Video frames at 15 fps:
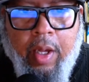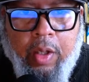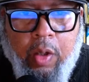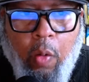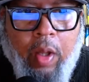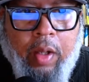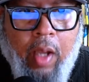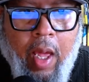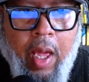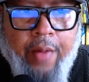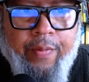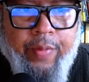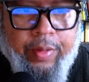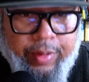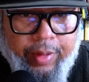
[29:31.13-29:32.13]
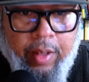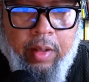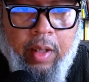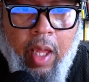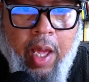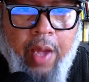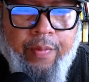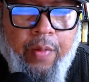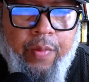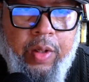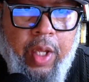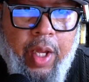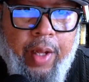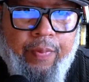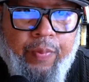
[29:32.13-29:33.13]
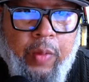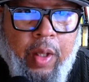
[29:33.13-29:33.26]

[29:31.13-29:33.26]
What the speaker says: going live and sitting live every day.